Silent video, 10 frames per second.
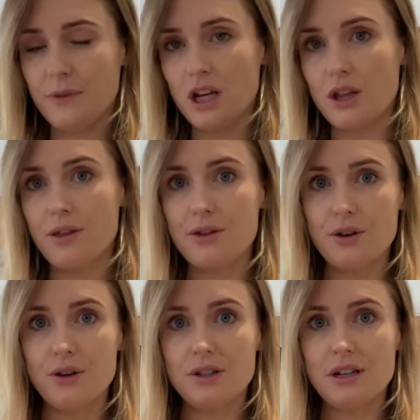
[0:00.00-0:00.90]
a
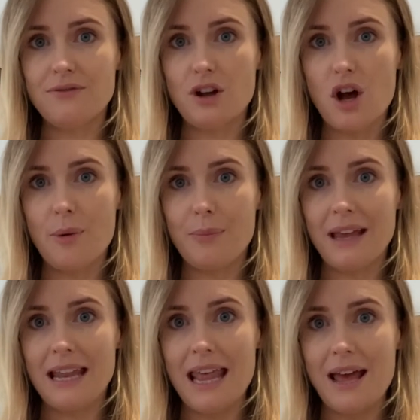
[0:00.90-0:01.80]
third of a cup
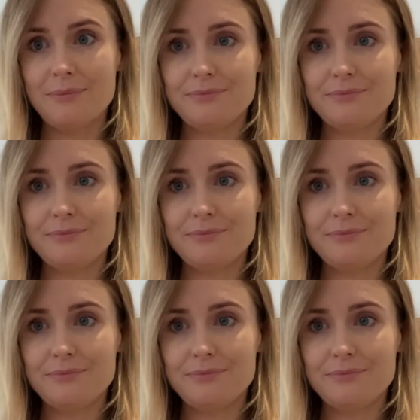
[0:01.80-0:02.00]
in there.